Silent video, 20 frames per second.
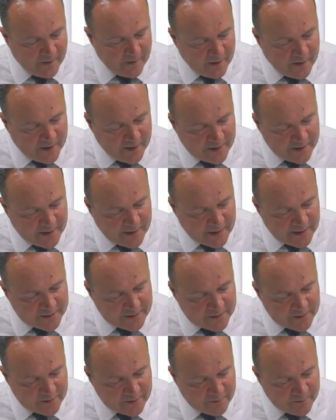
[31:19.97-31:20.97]
I
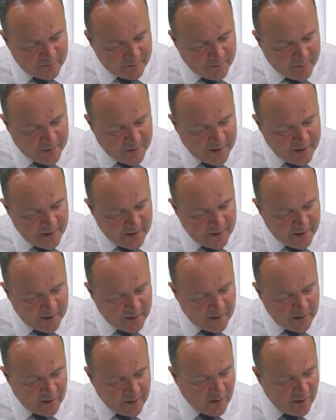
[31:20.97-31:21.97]
get
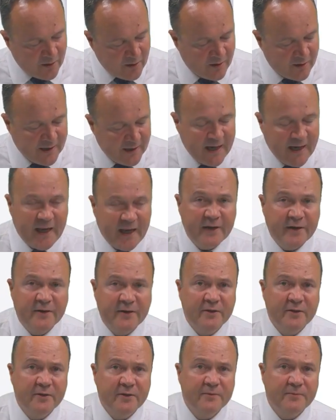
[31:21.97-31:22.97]
PRN,
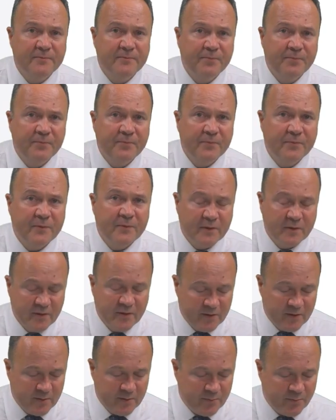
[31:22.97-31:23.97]

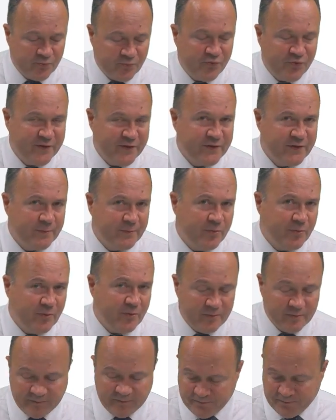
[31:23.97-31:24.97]

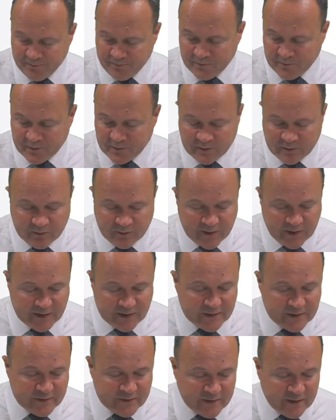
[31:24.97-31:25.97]
principal.
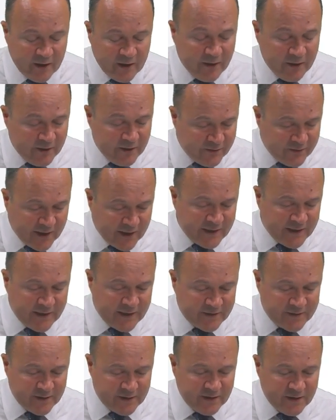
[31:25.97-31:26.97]
That
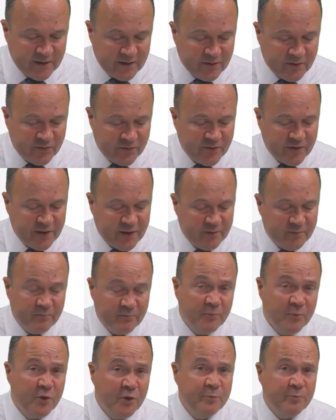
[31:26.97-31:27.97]
is the
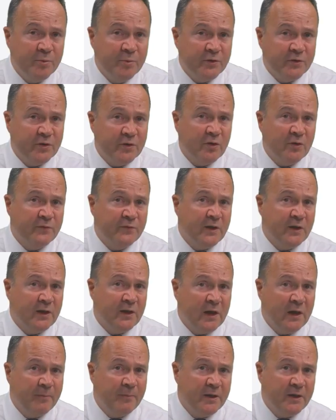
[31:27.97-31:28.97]
movement of the
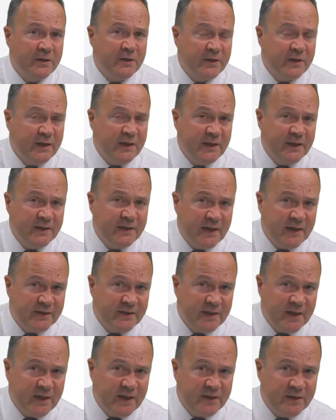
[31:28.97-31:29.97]
liability in that
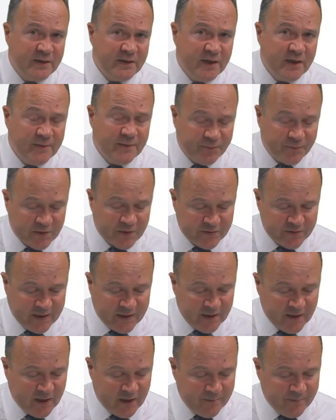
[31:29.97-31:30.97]
second year. So
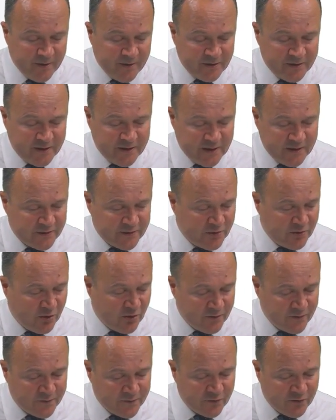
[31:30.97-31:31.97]
that liability has
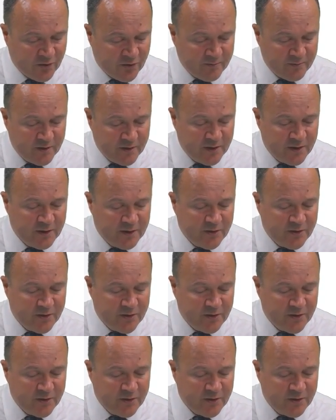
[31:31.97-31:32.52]
gone from